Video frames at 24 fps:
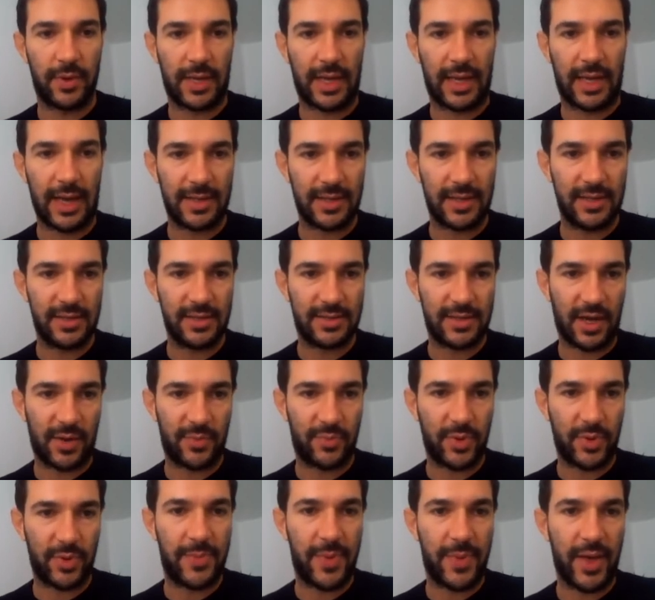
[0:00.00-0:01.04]
catalysts are
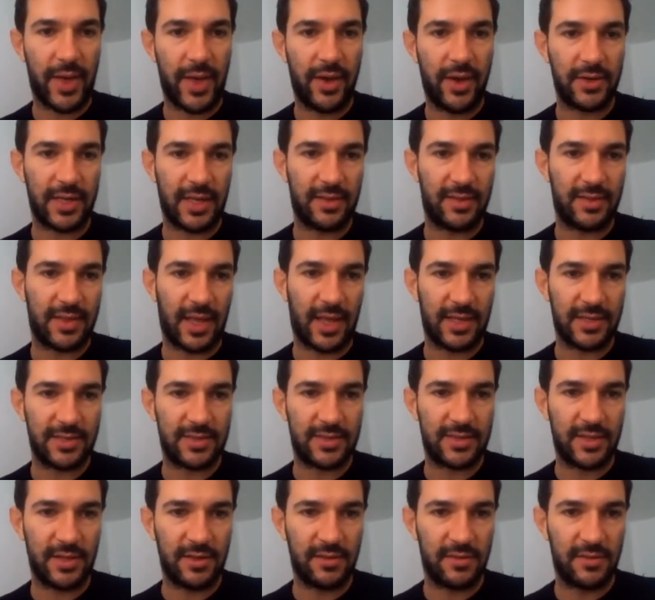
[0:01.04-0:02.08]
prepared and
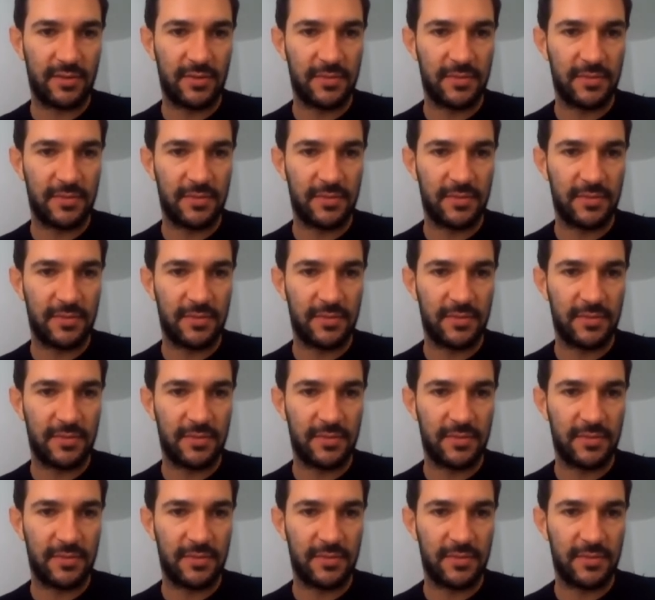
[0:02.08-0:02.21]
tested